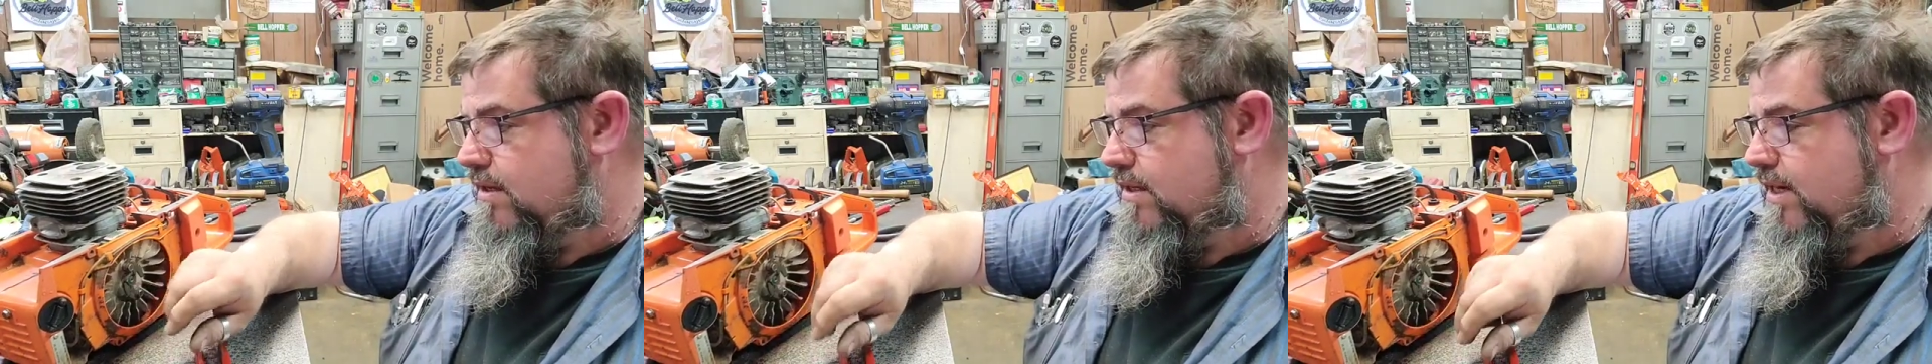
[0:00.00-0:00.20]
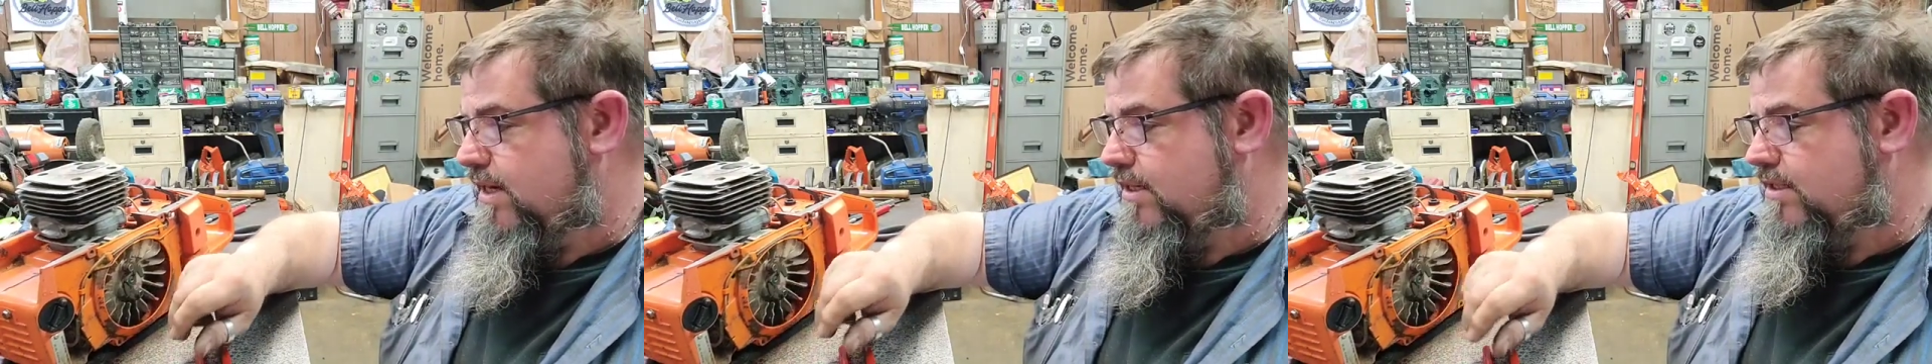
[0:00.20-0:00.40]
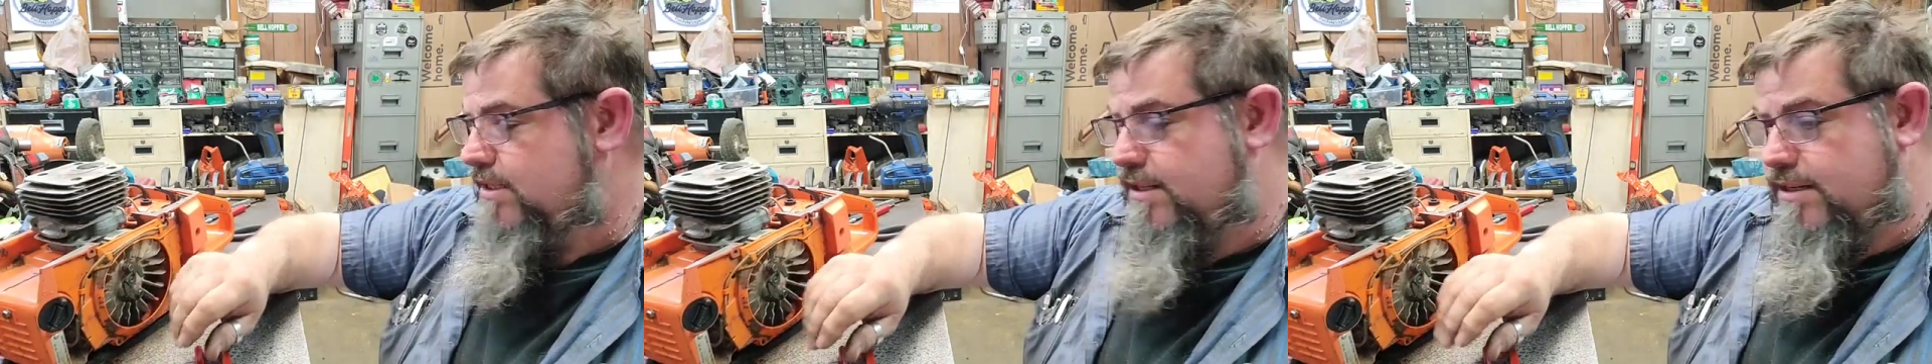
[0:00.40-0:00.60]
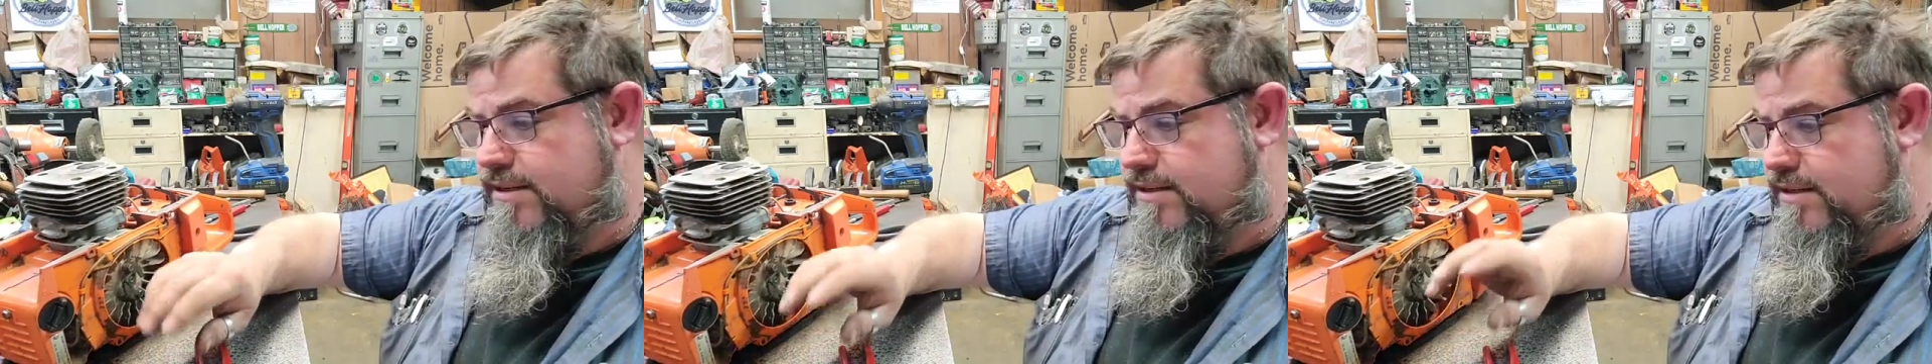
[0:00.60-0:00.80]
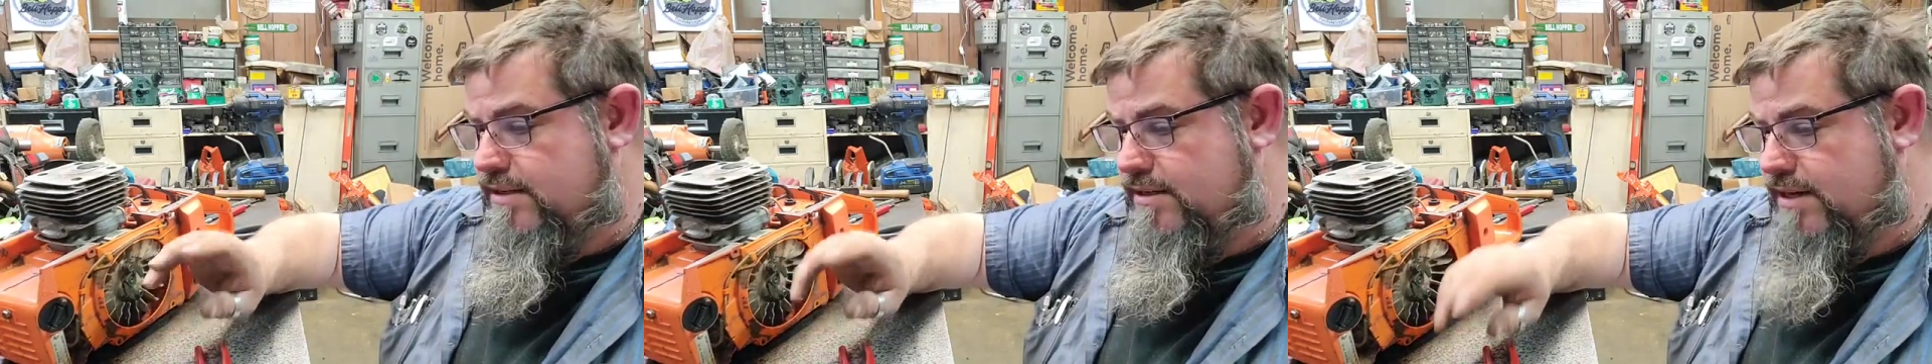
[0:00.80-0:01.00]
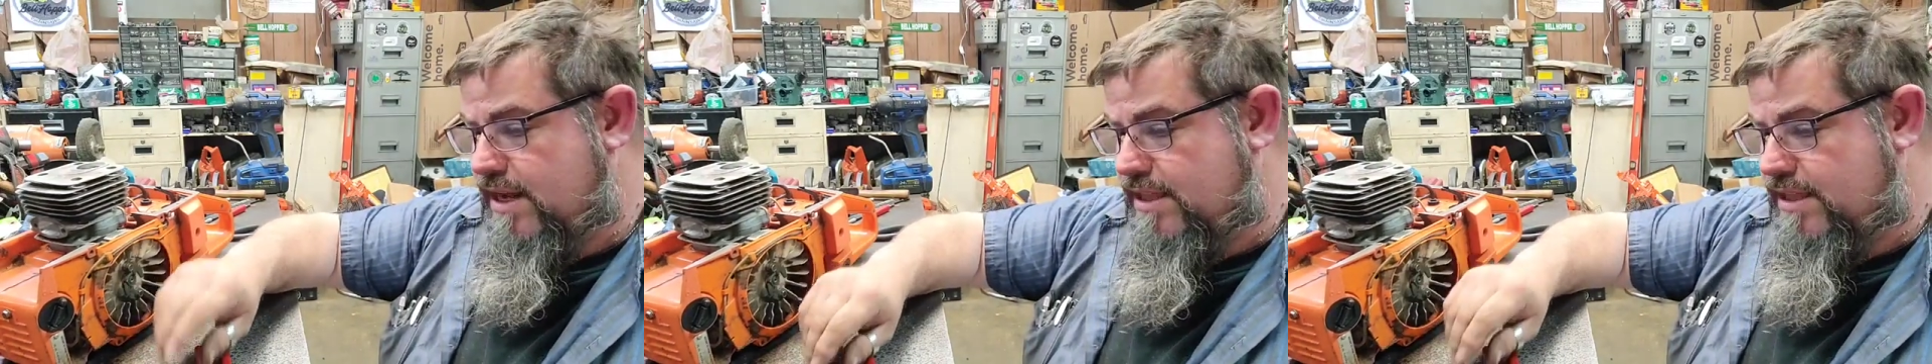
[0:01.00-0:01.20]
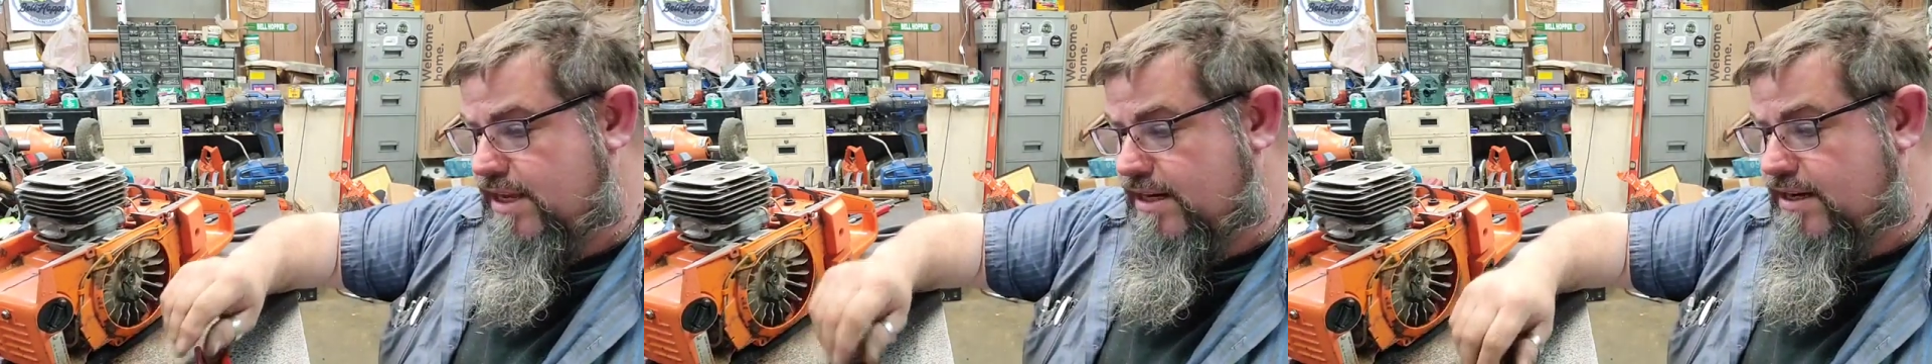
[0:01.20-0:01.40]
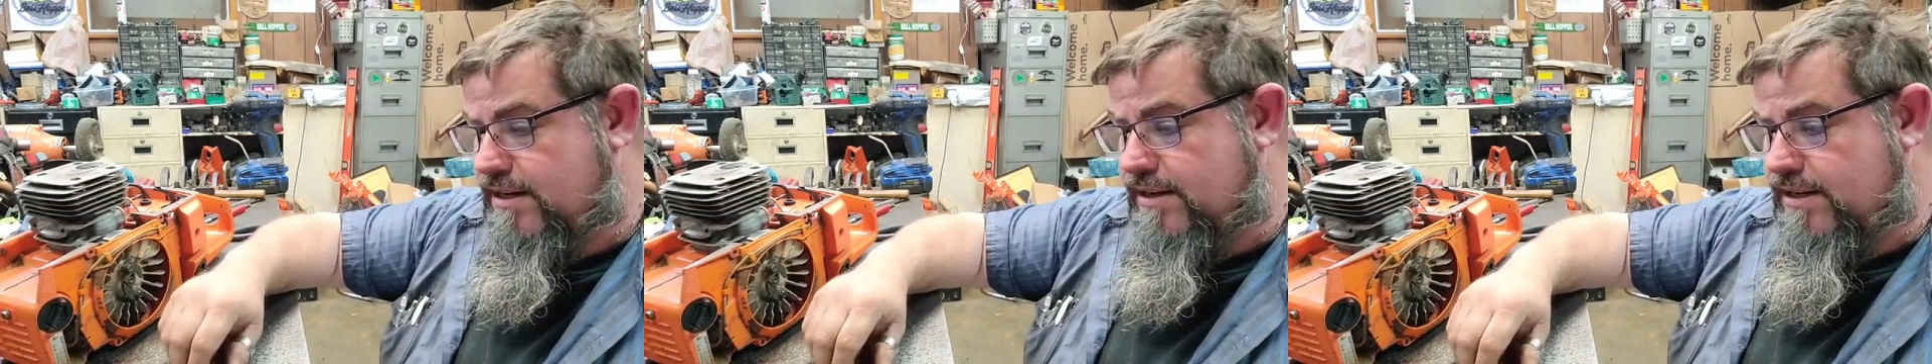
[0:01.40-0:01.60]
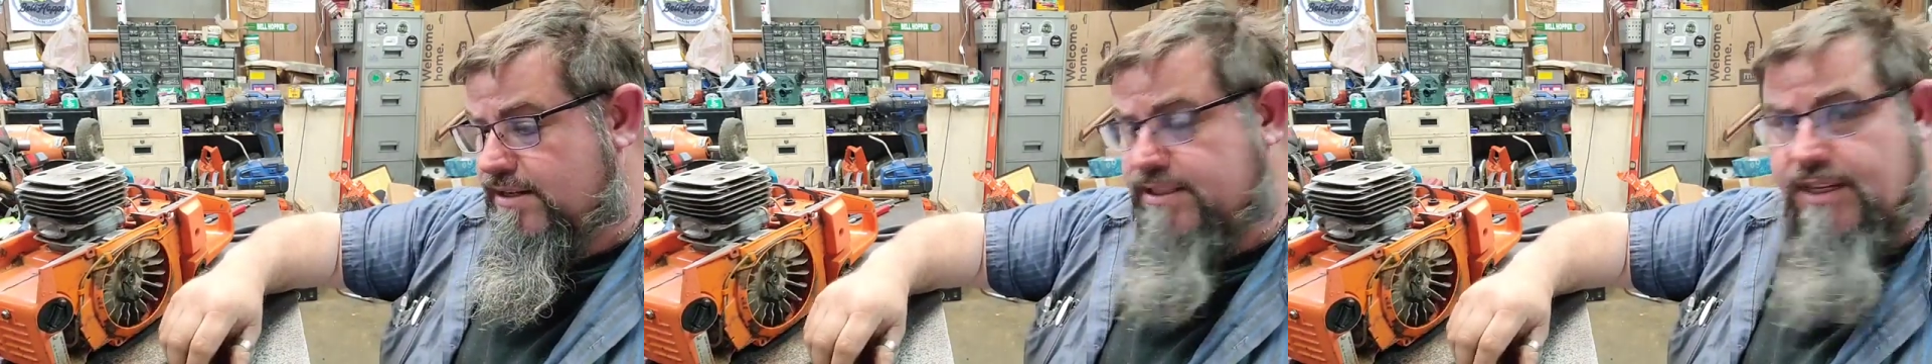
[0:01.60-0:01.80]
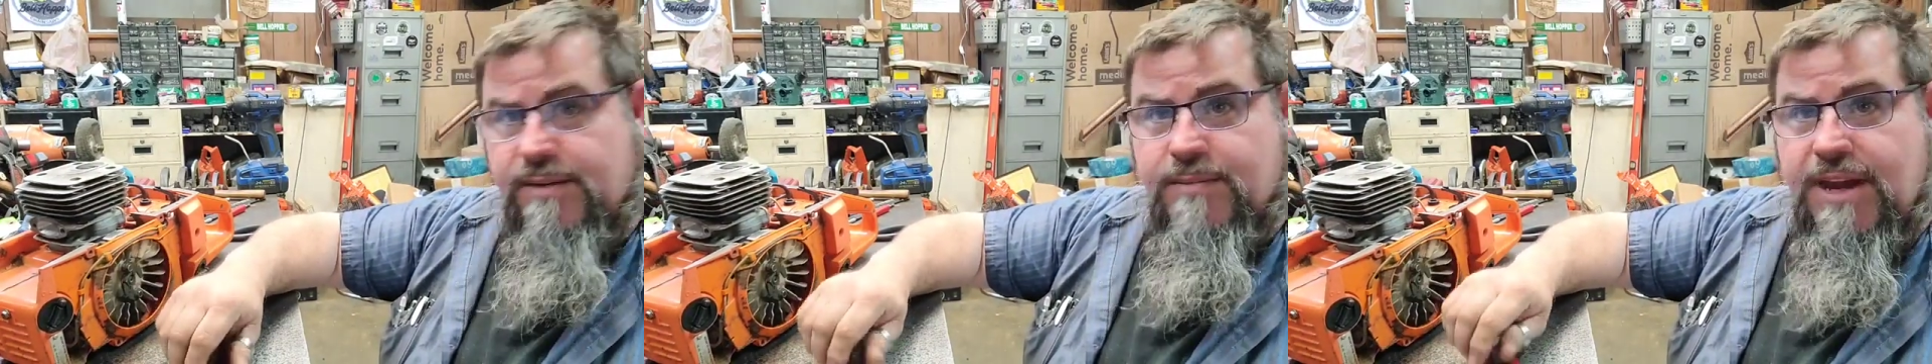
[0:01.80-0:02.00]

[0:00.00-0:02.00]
next year I think you're going to see